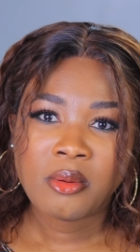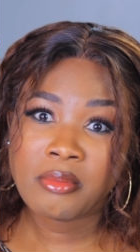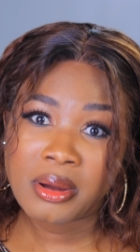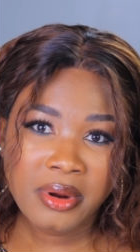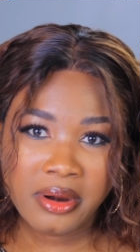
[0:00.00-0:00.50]

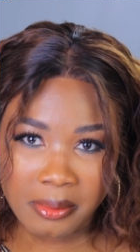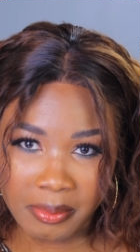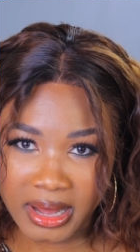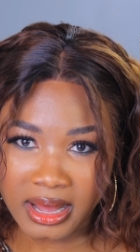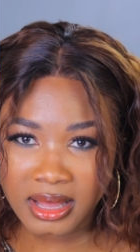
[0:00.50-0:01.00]
Marmara
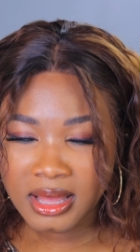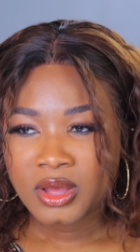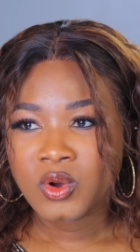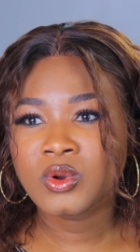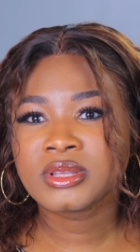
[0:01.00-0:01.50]
Park,
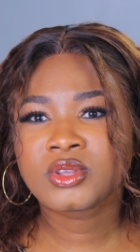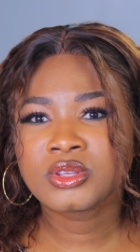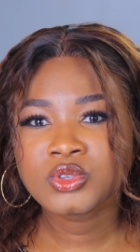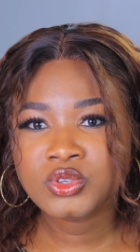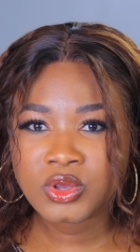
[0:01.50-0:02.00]
or it's
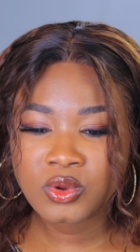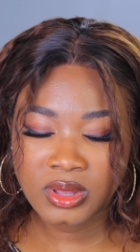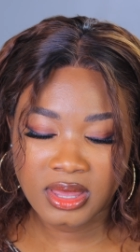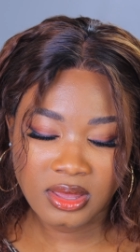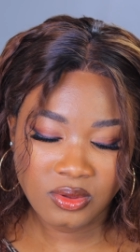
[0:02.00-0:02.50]
going to show you,
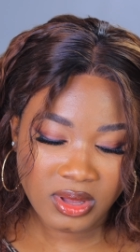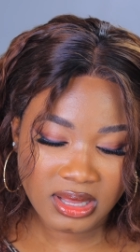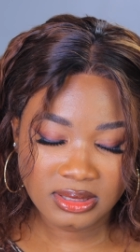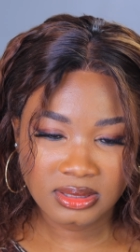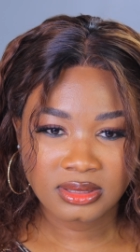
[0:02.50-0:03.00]
okay, you
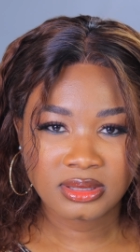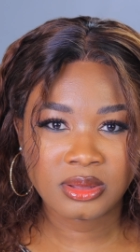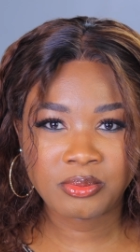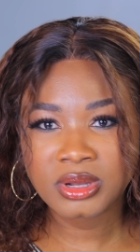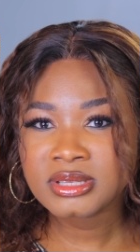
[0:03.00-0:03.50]
can,
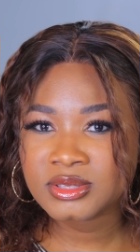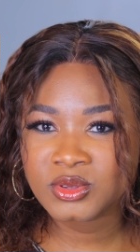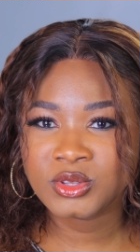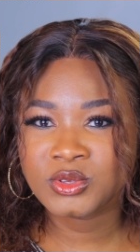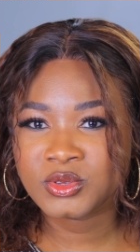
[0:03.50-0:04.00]
the bus is
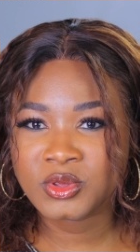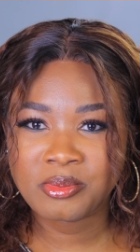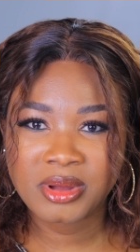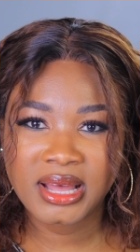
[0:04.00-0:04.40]
going to stop